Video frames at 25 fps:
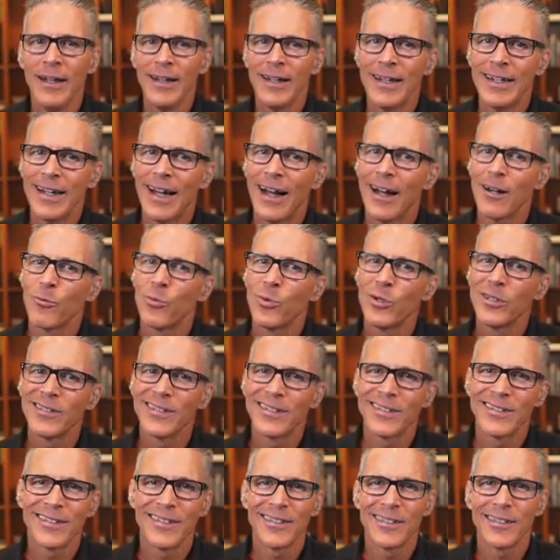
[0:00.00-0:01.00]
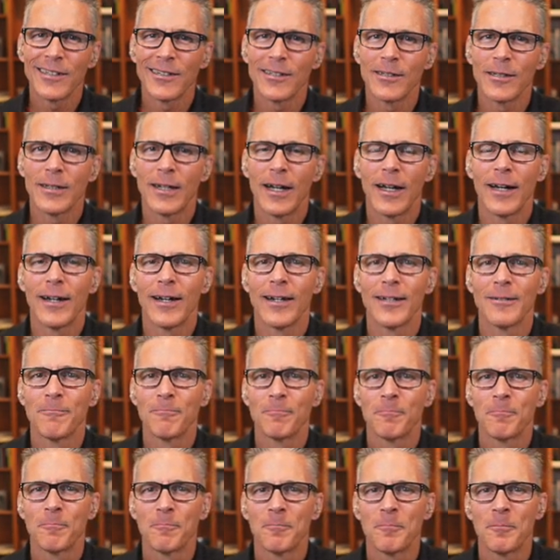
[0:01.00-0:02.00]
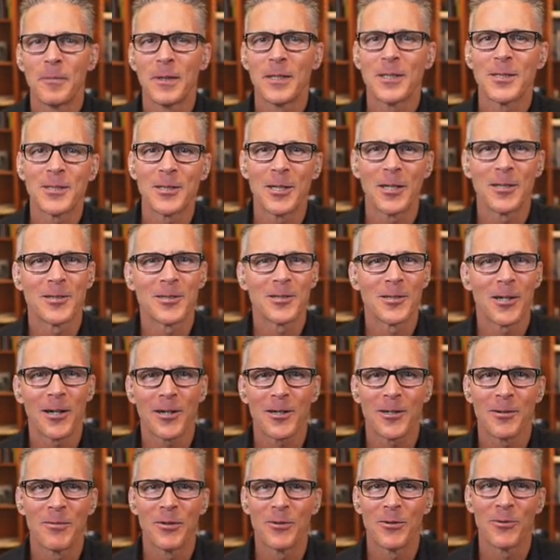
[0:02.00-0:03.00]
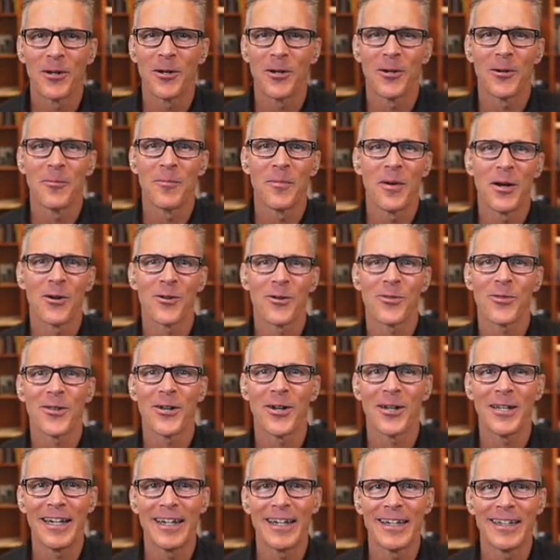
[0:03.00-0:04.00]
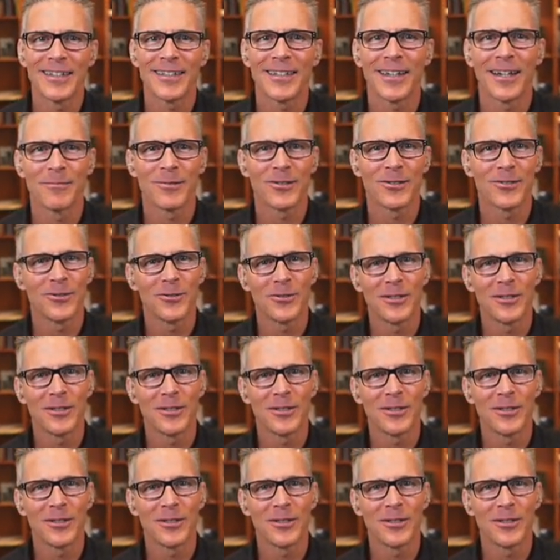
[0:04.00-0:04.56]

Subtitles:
I wouldn't, you know, my son's not going to be running a marathon anytime soon.